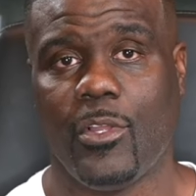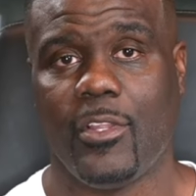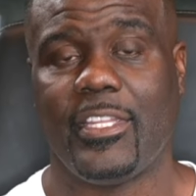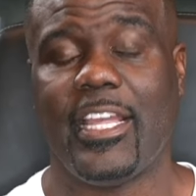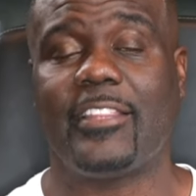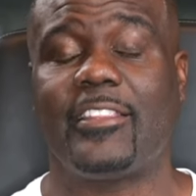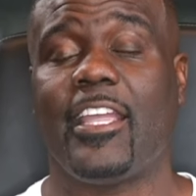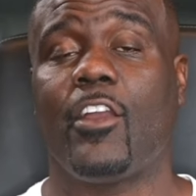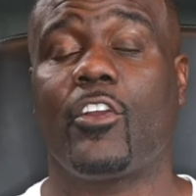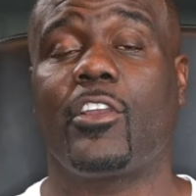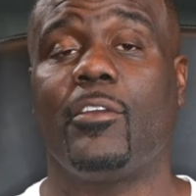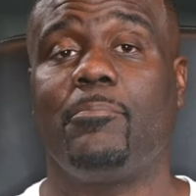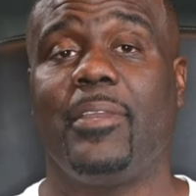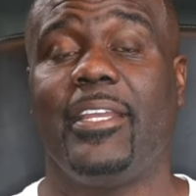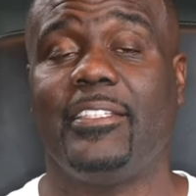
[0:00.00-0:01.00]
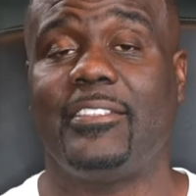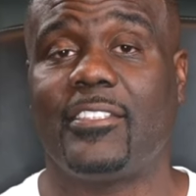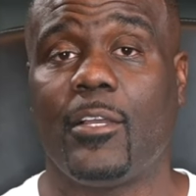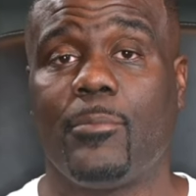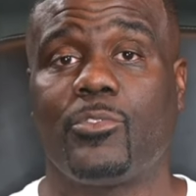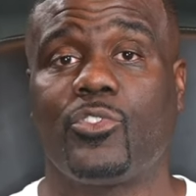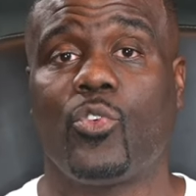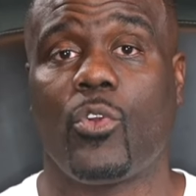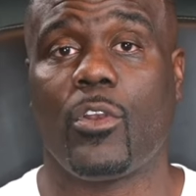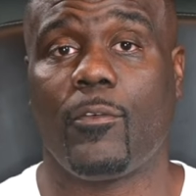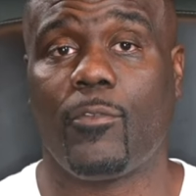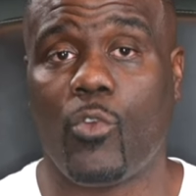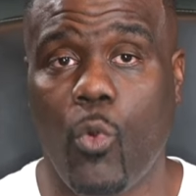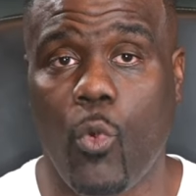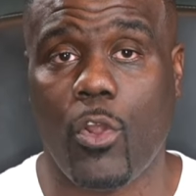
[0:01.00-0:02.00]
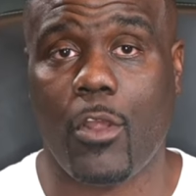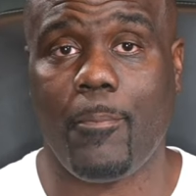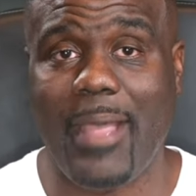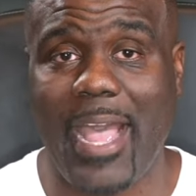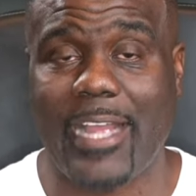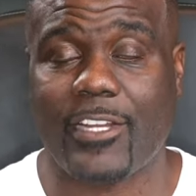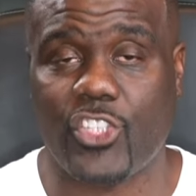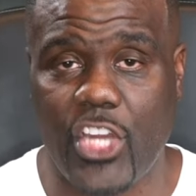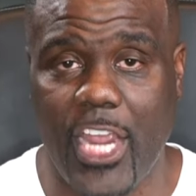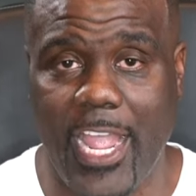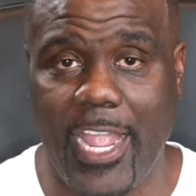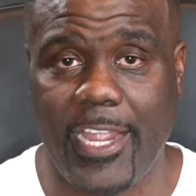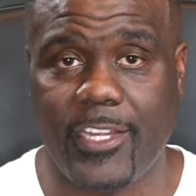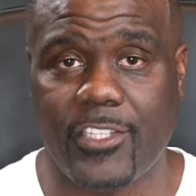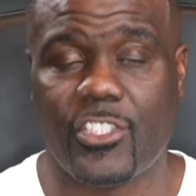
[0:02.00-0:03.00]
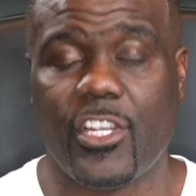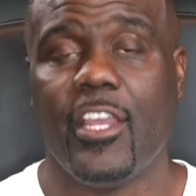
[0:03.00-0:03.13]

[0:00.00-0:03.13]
that there could be some sort of quarterback change